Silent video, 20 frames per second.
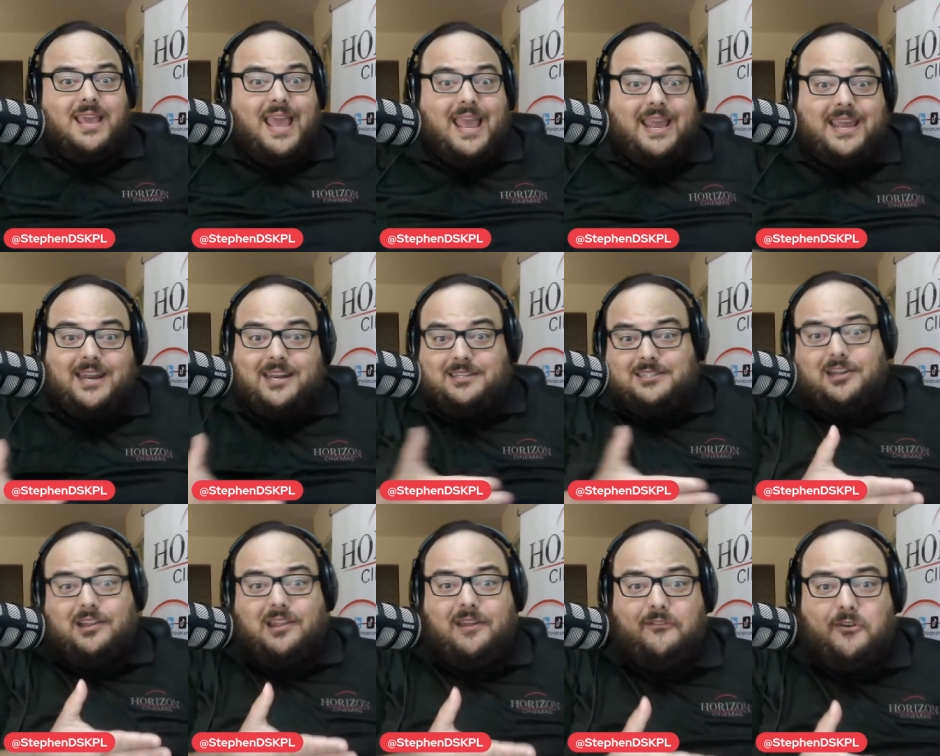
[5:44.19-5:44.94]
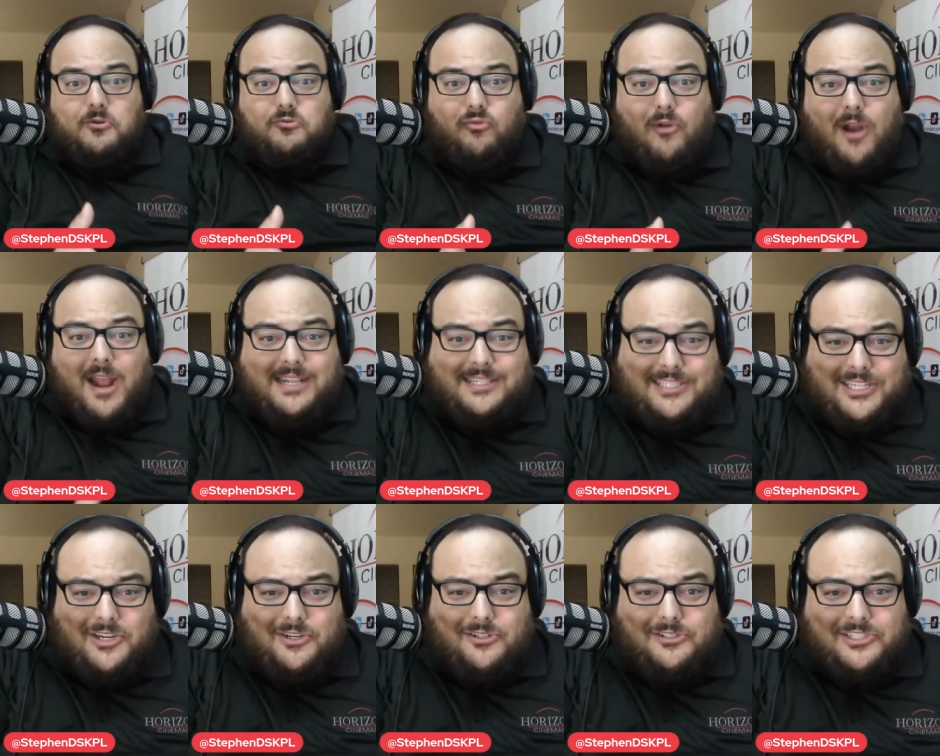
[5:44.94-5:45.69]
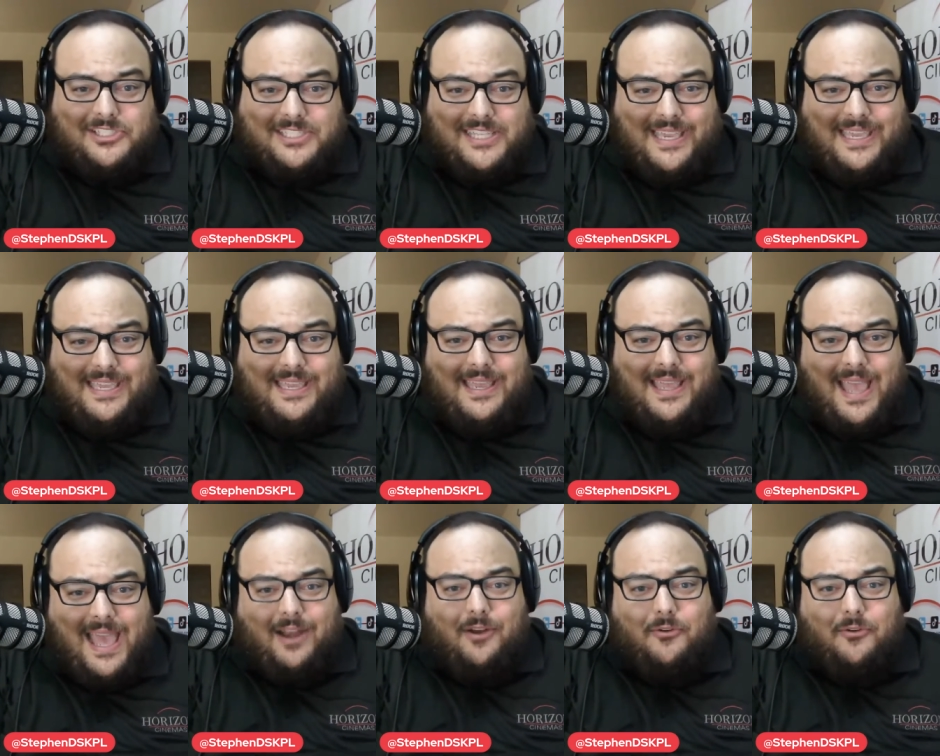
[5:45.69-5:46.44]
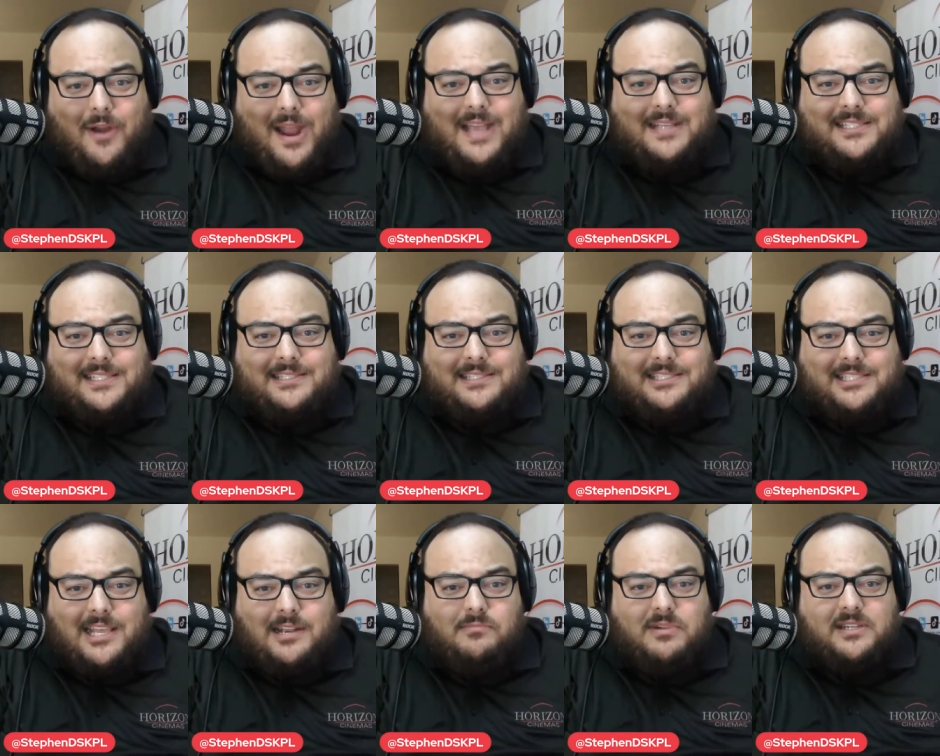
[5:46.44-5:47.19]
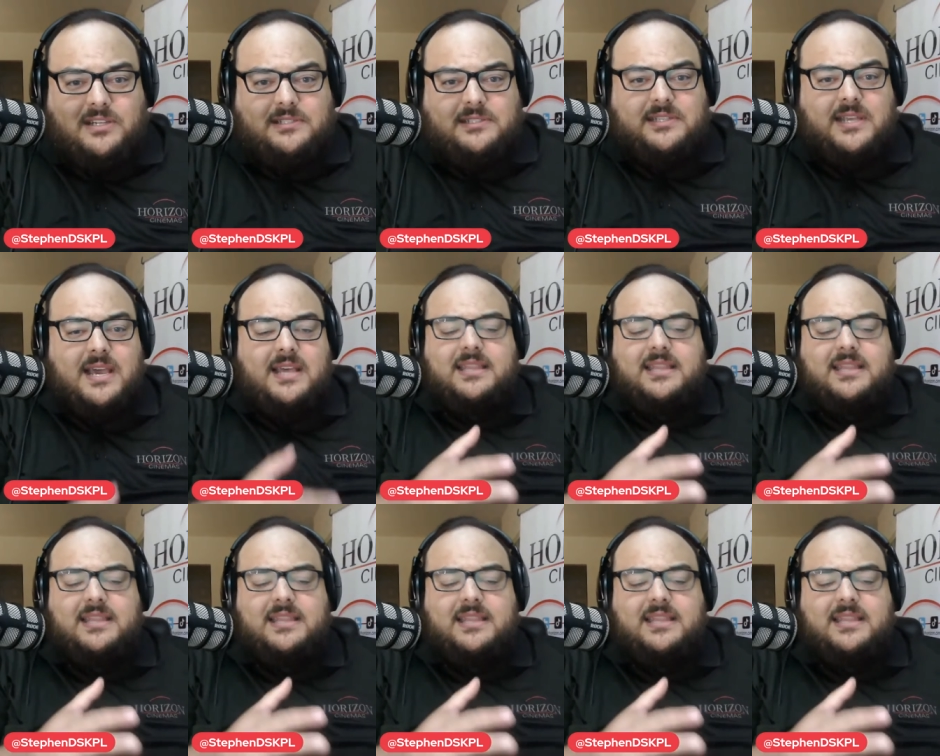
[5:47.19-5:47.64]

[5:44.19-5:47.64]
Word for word: and get it delivered right to your seat at Horizon Cinemas.